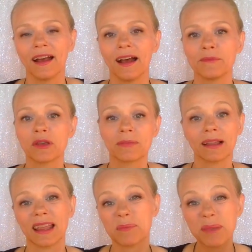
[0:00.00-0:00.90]
You can
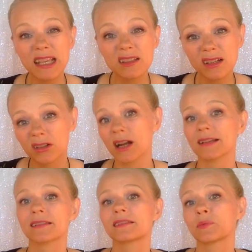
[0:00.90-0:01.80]
make like pizza
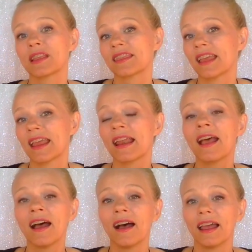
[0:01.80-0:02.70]
crusts with it
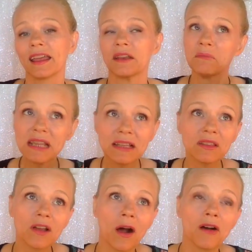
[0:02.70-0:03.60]
and
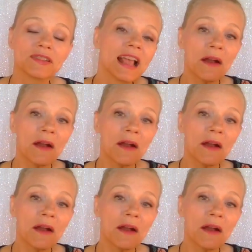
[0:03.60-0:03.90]
meatloafs.